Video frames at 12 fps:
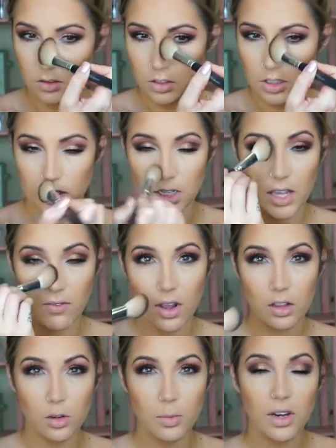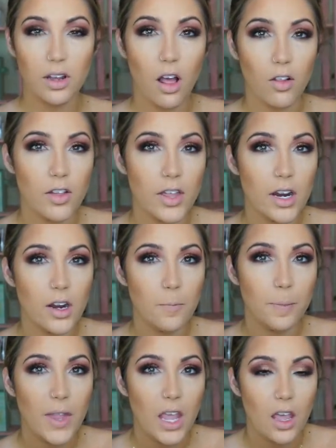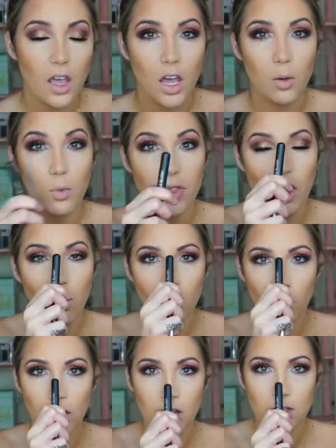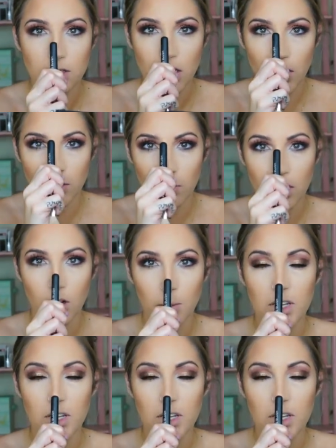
Just to give it a little bit of color there without going down the middle,